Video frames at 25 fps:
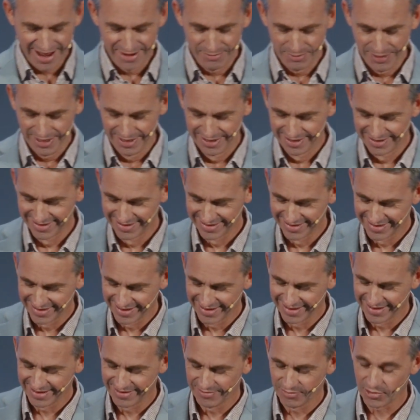um,
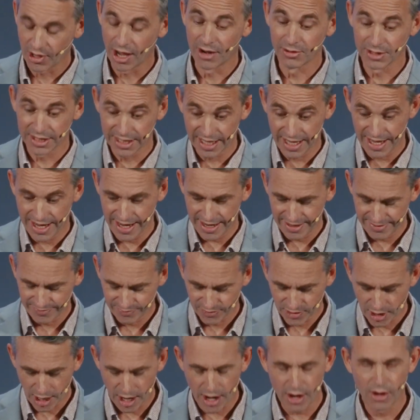I was there.
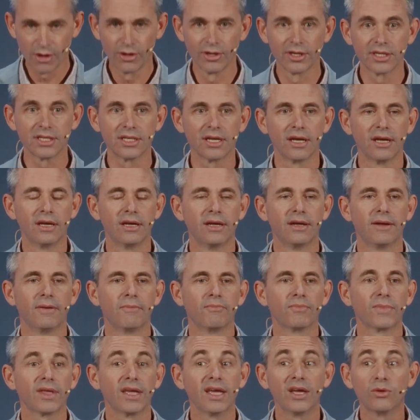Holy,
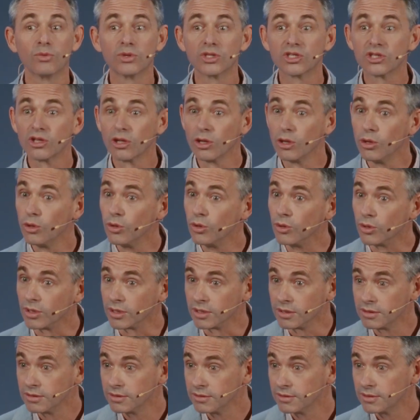it was the
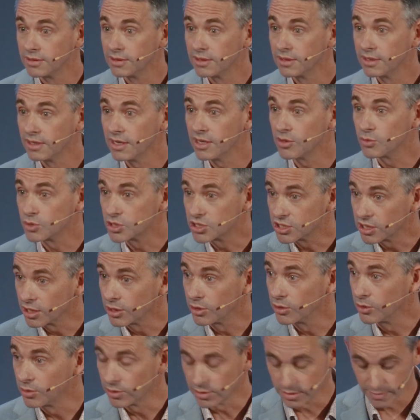Lord. It was the
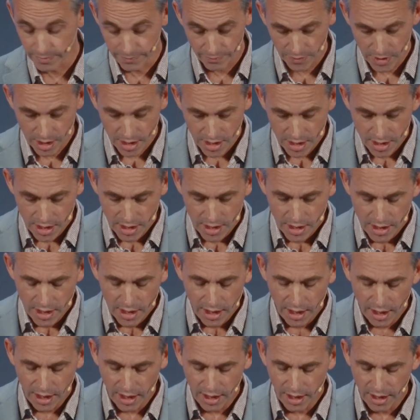Lord.
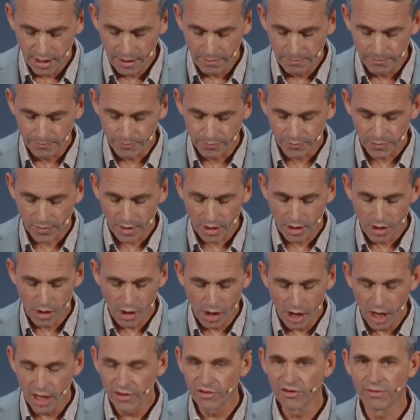Um,
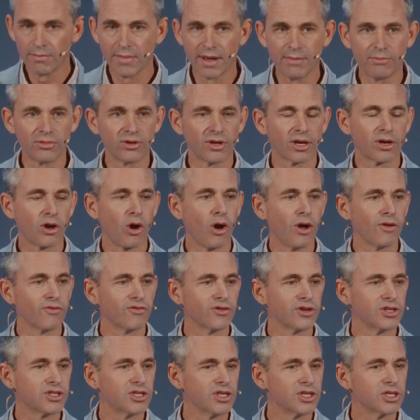I remember a
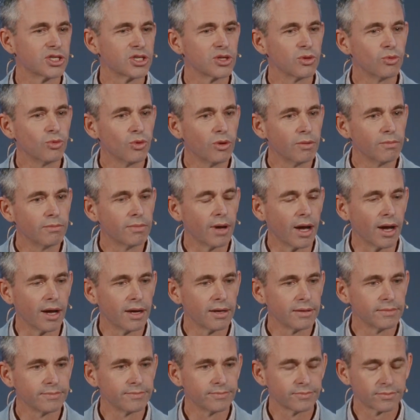conference in
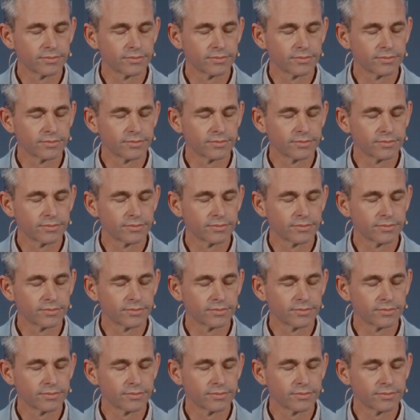Toowoomba